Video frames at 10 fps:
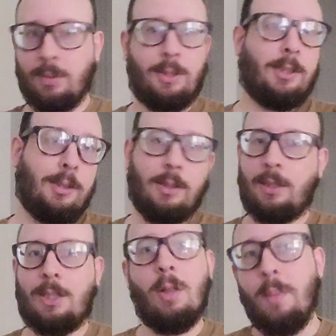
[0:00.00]

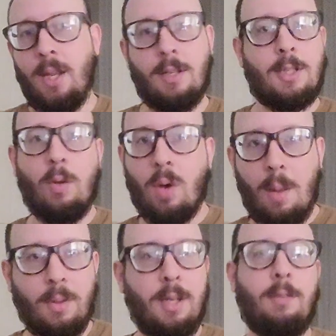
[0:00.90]
It's still me, it's still what I
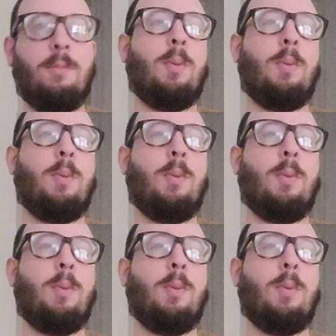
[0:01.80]
believe,